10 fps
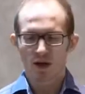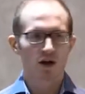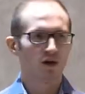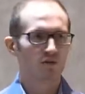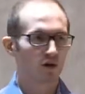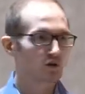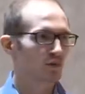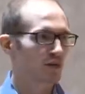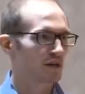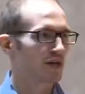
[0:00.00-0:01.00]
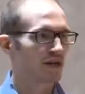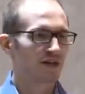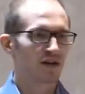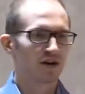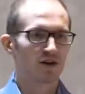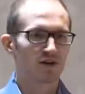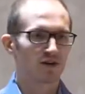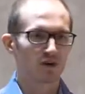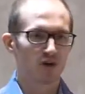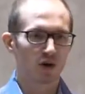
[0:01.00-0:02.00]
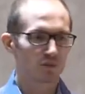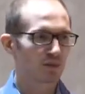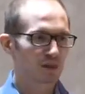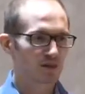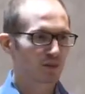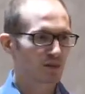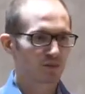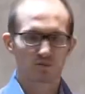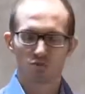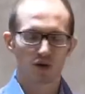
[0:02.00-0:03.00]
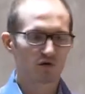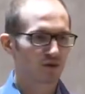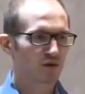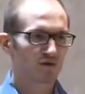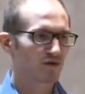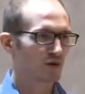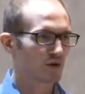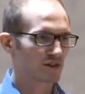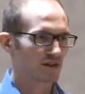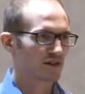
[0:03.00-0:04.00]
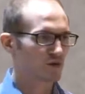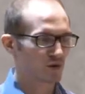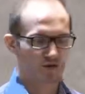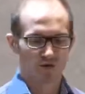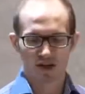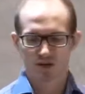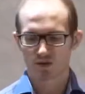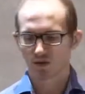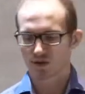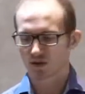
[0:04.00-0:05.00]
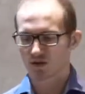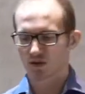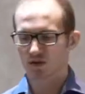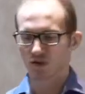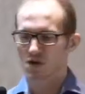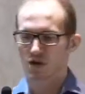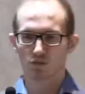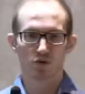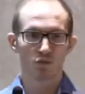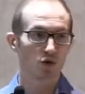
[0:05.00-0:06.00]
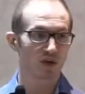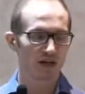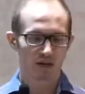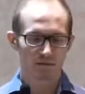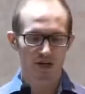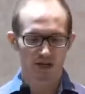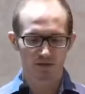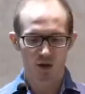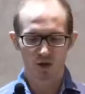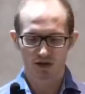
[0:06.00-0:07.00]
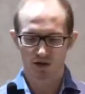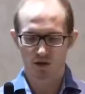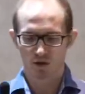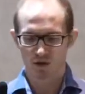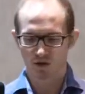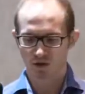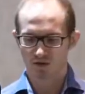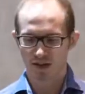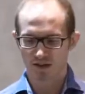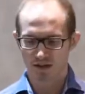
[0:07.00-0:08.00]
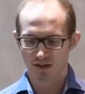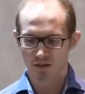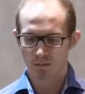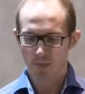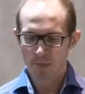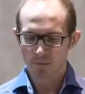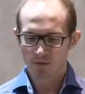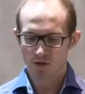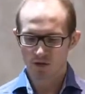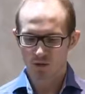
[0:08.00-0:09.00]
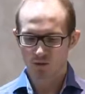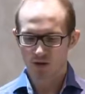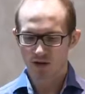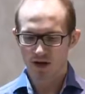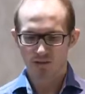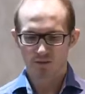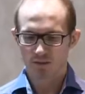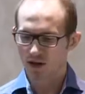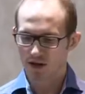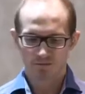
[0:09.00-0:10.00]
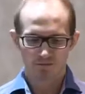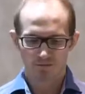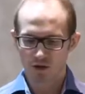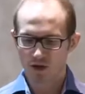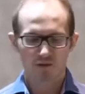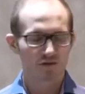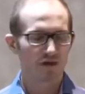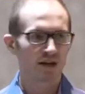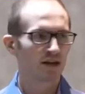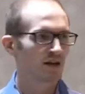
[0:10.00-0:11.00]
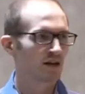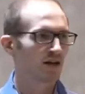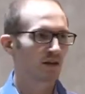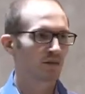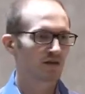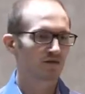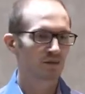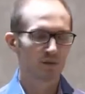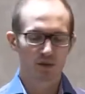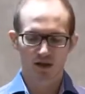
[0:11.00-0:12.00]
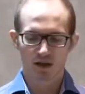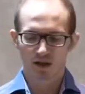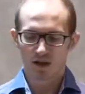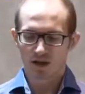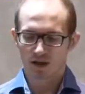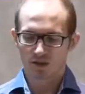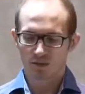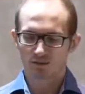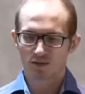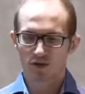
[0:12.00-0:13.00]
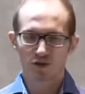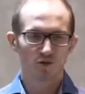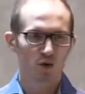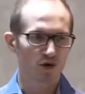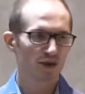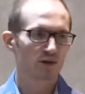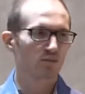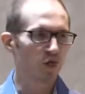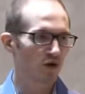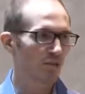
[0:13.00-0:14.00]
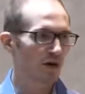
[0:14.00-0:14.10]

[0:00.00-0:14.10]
are vulnerable and they are you know compromisable buffer overflows that sort of thing so you could just um, remotely get code execution on those devices so this was very, like, very good finding. Um, lots of people um, started worrying more